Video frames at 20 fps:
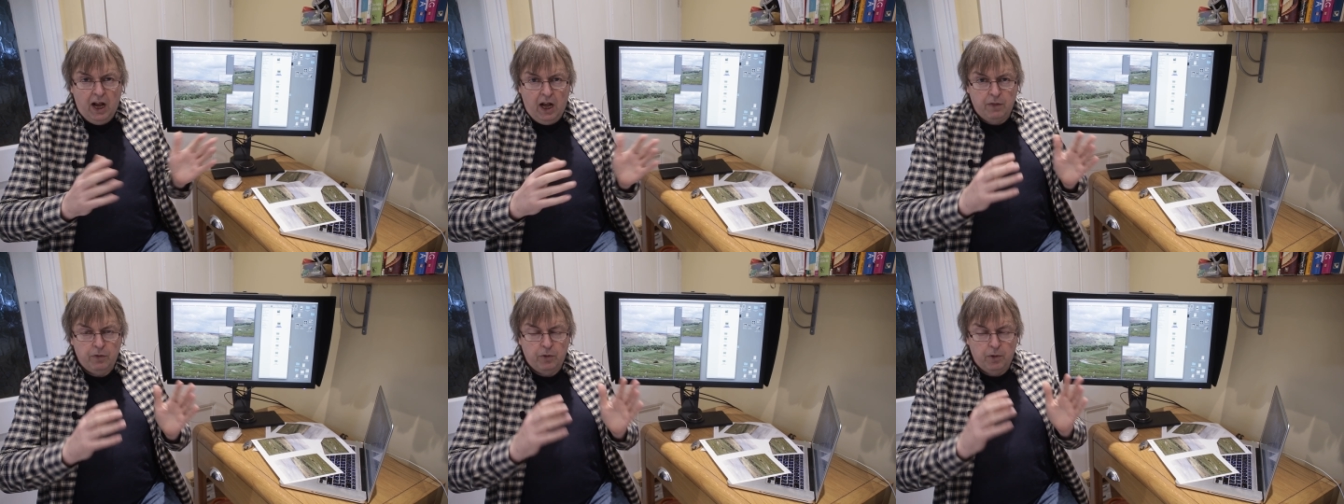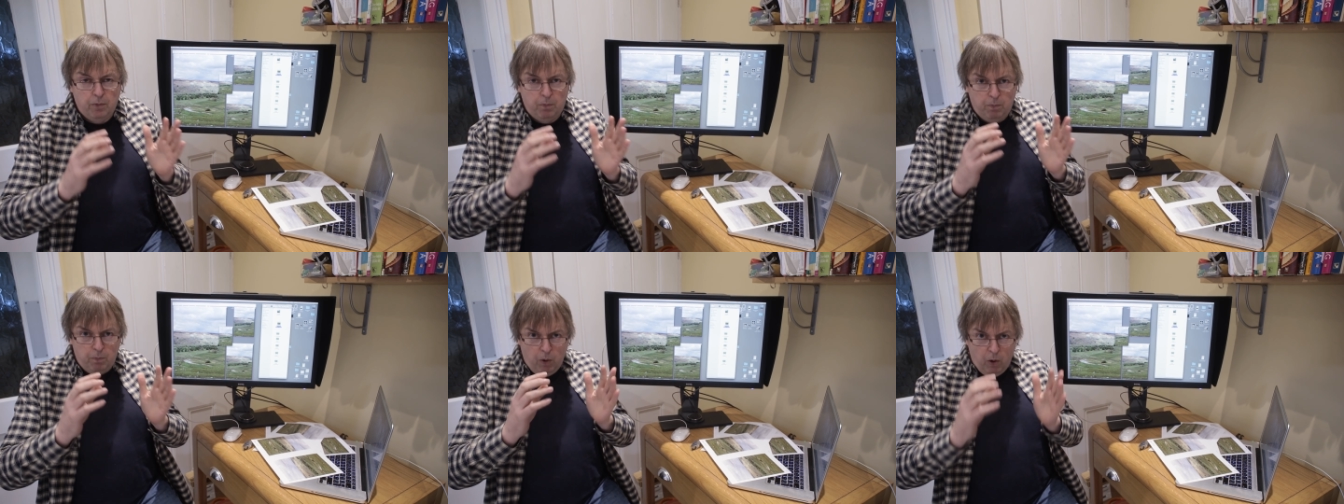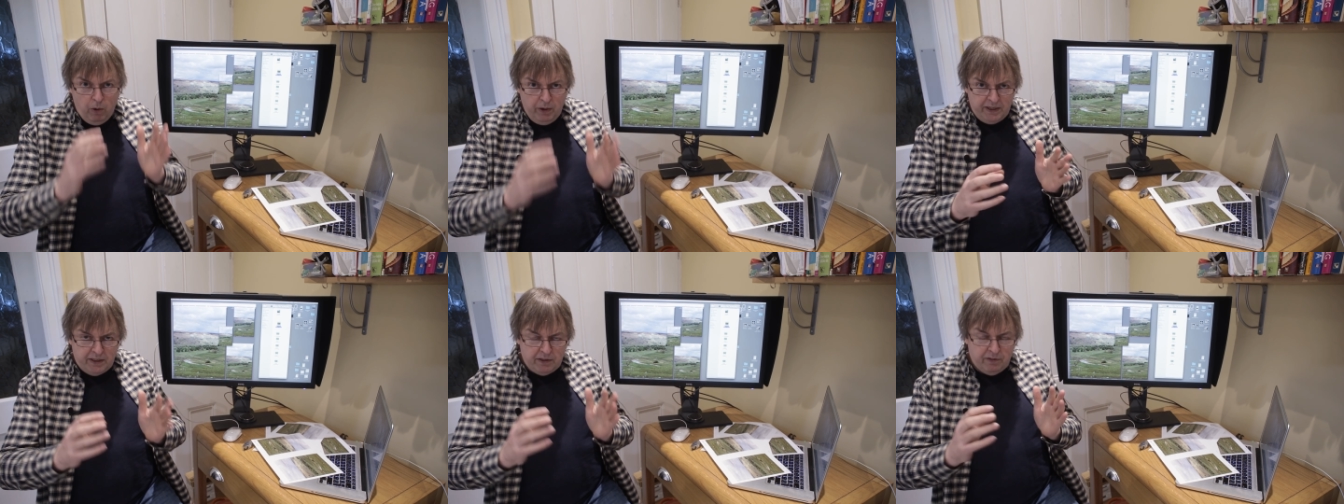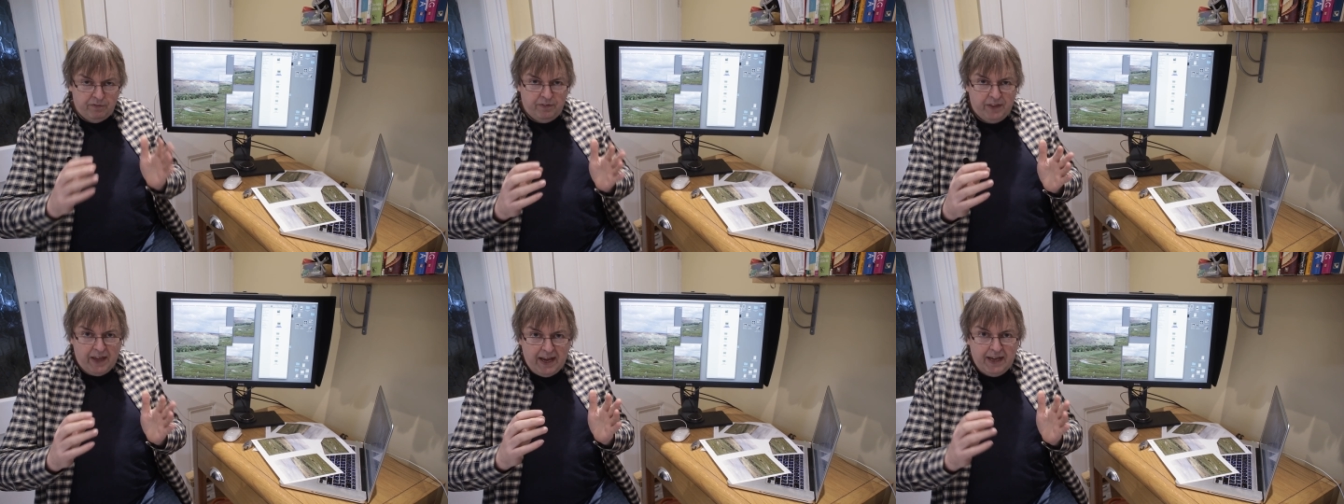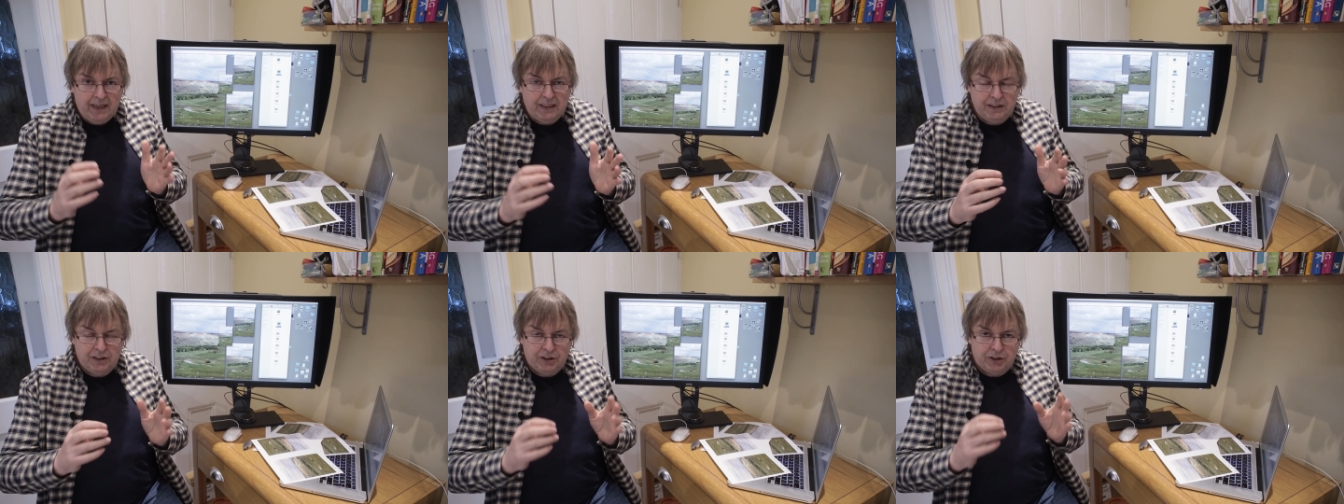And the point of
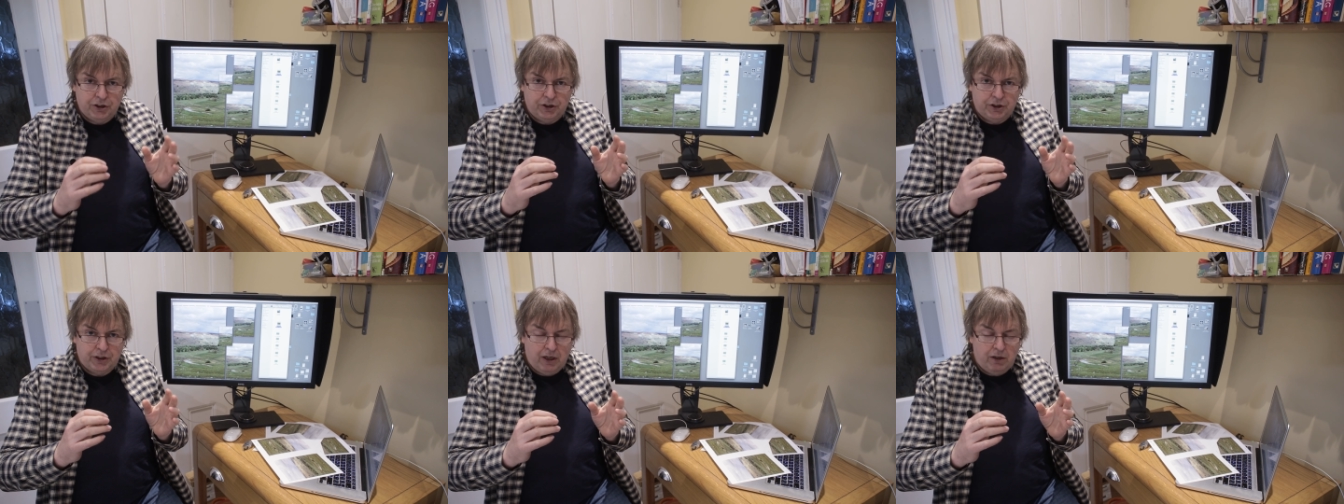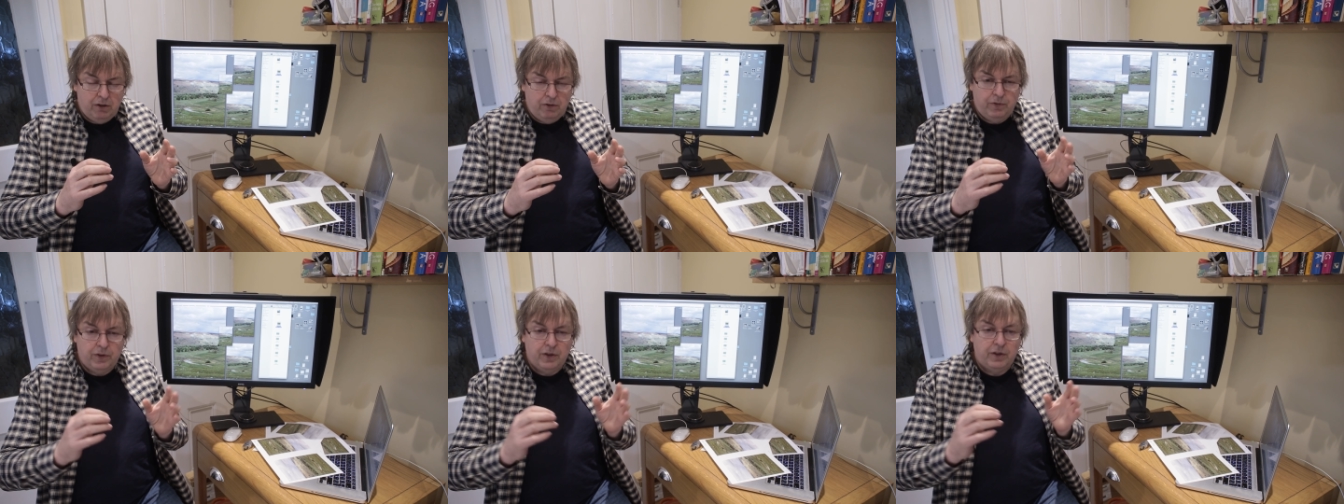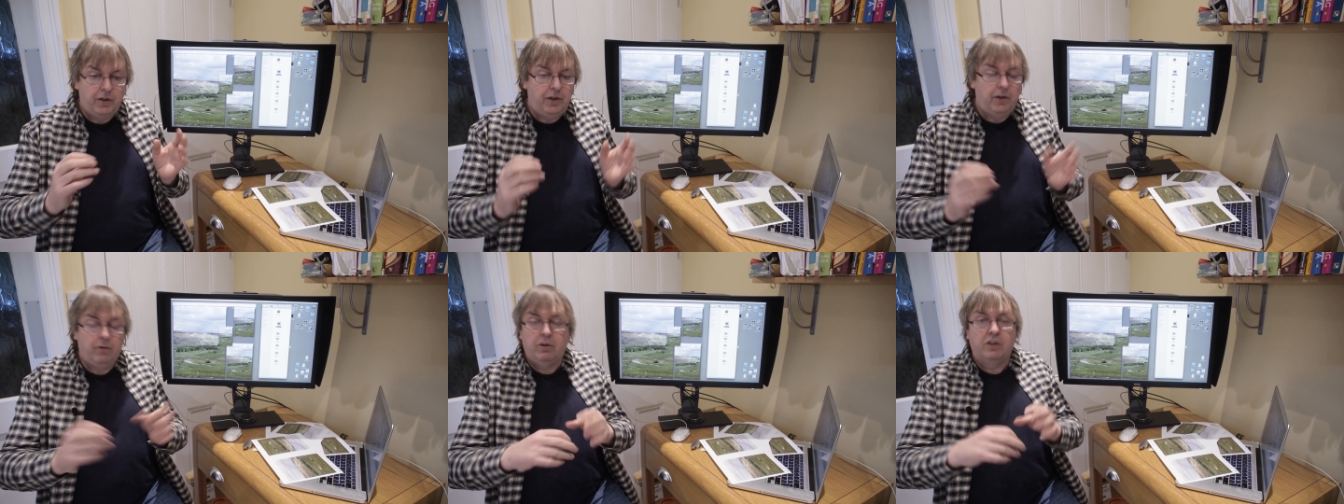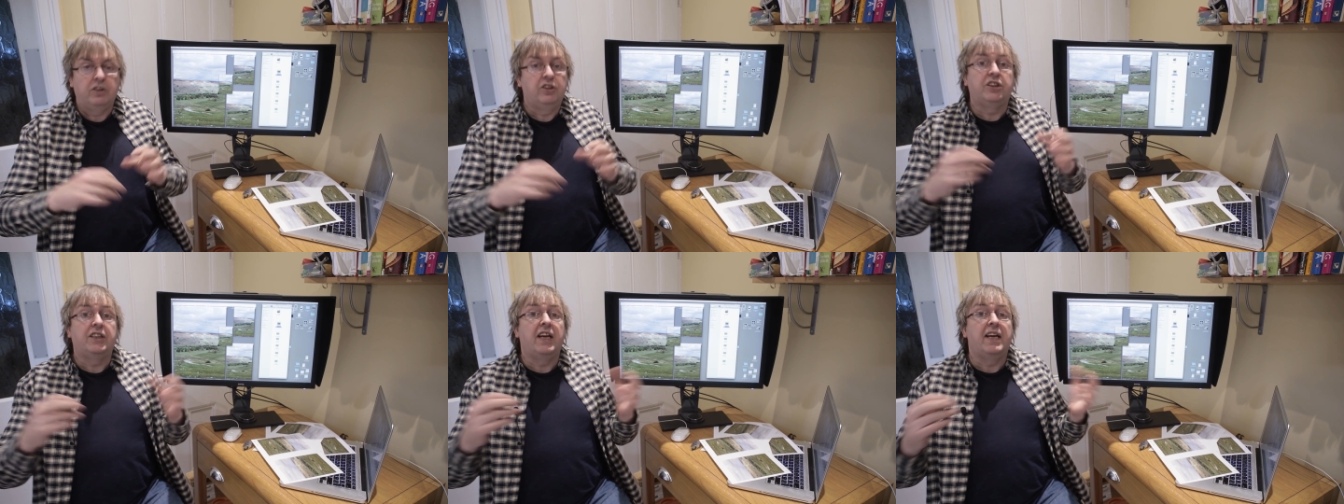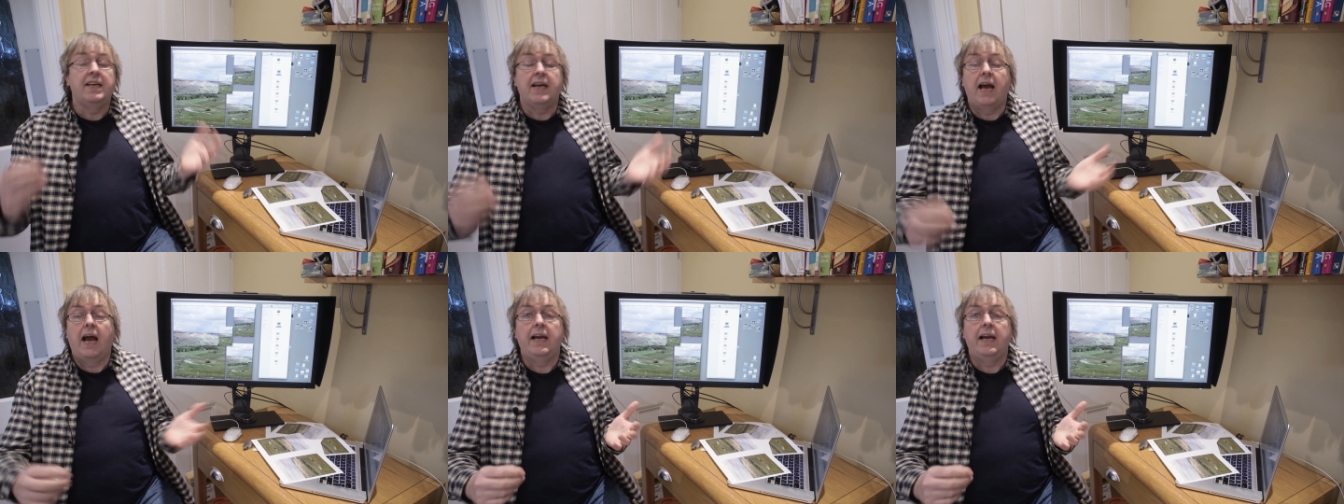that is to show that you can send